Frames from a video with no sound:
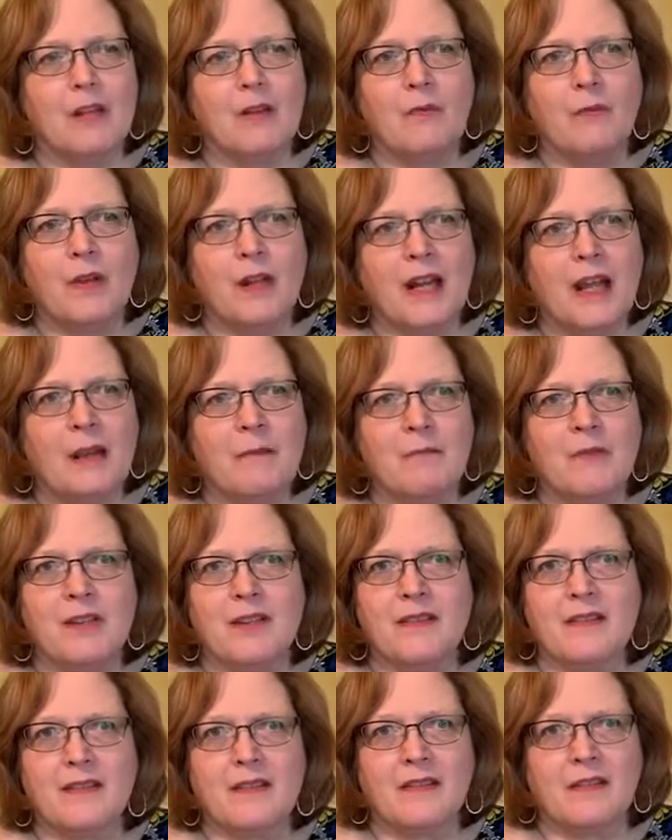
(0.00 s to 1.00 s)
when I'm
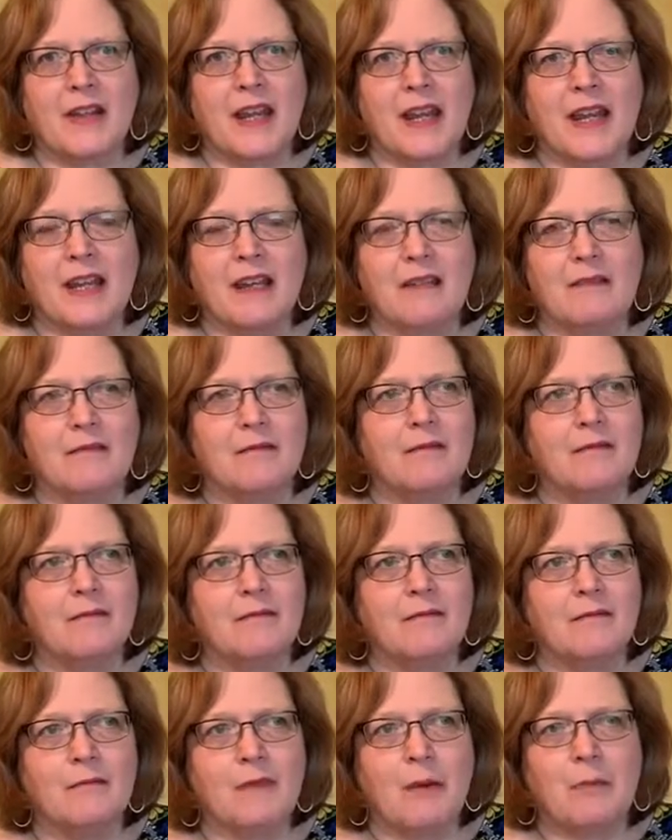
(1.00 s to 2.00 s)
just like
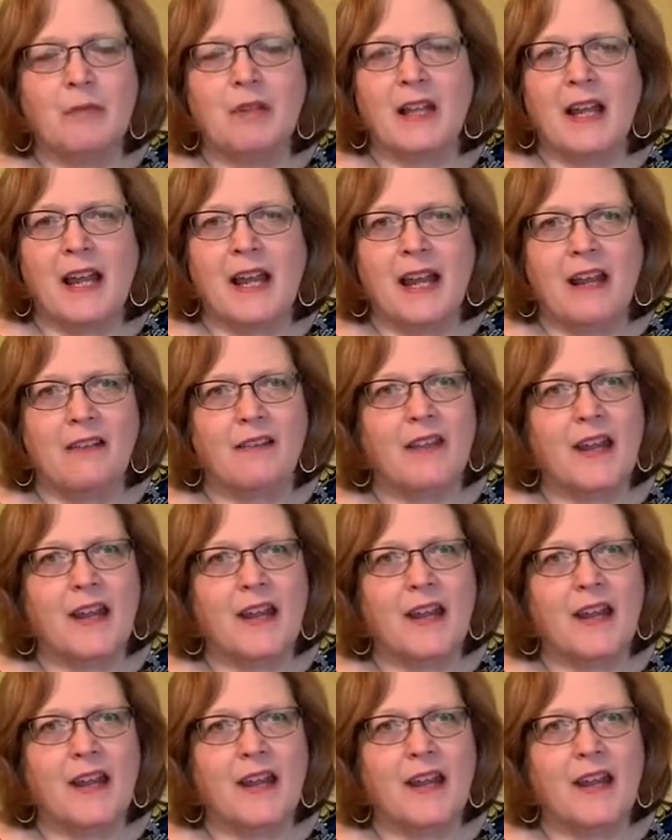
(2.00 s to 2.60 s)
applying